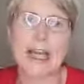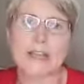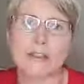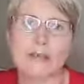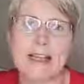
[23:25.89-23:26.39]
at
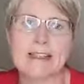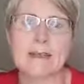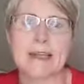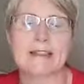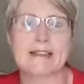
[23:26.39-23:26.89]
the
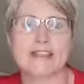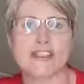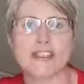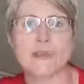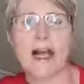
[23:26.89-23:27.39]
recipes that
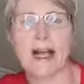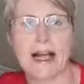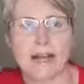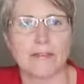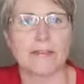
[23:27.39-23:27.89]
you
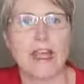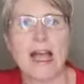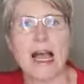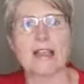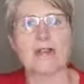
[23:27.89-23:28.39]
have and the